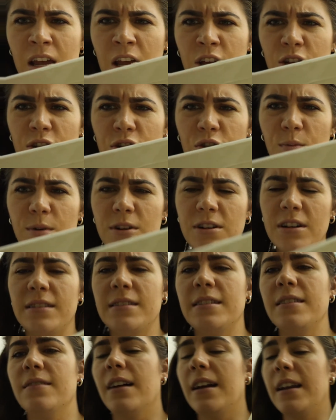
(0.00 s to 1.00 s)
super
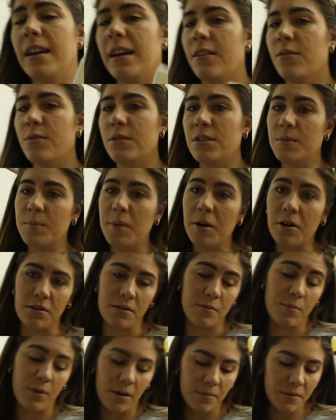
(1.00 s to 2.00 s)
dusty right now, which is part of the
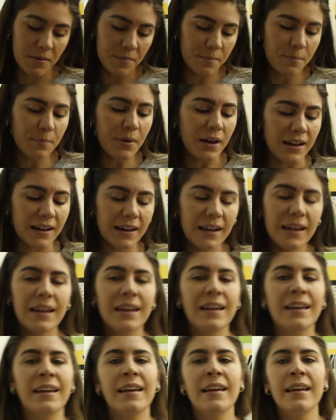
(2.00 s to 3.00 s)
problem, but
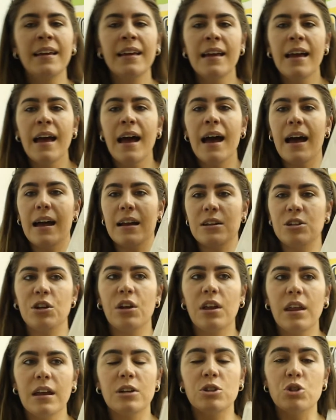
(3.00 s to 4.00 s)
I
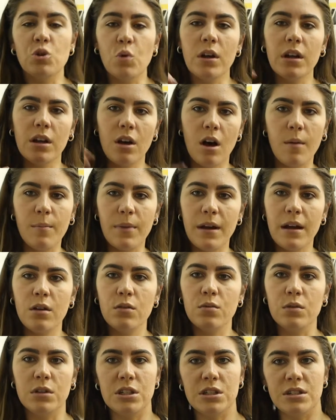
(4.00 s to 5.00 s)
took like joint compound,
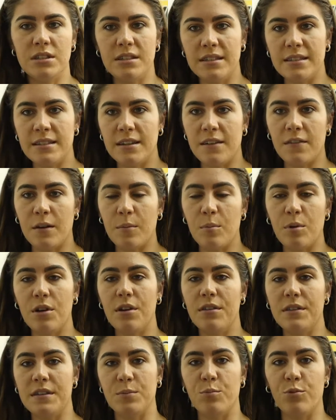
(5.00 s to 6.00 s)
which is the stuff I put
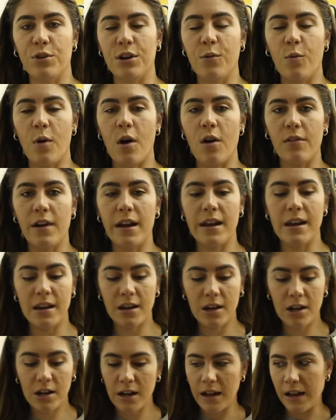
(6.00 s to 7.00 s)
on this brick wall right
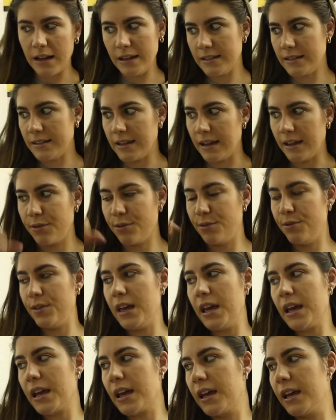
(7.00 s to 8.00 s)
here, and it's like
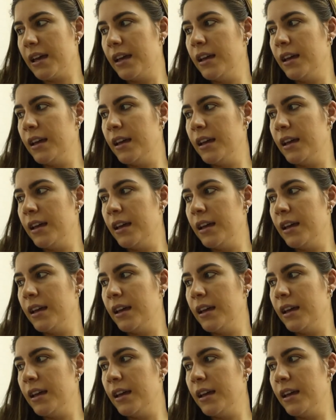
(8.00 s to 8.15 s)
thick.